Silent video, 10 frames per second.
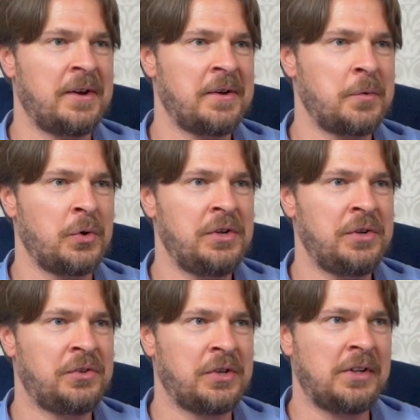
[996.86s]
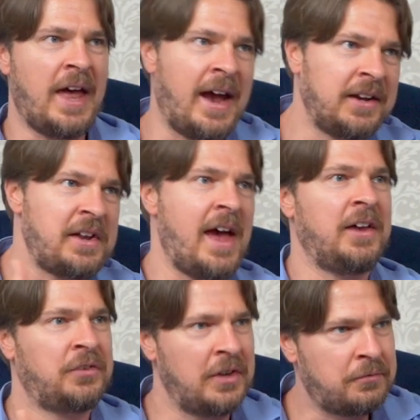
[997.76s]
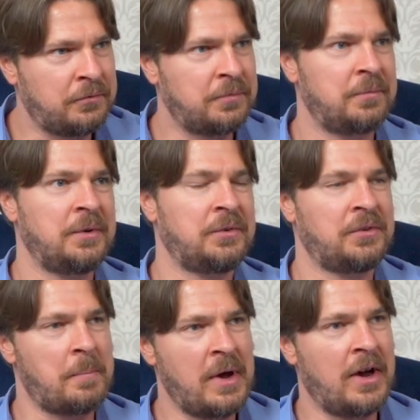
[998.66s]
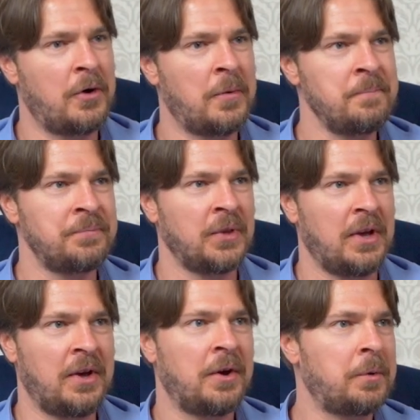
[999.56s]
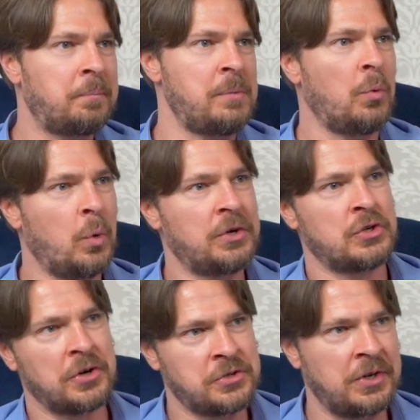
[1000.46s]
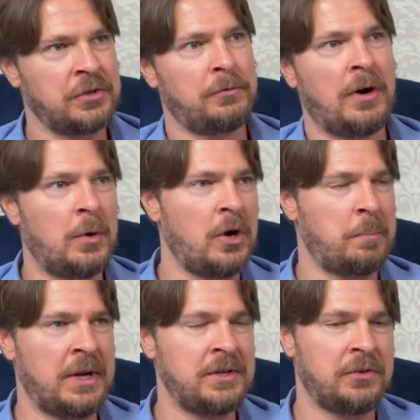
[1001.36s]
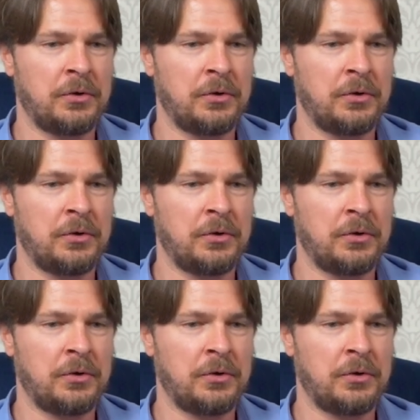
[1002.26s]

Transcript: we still act as if somehow people were judging us for our opinions.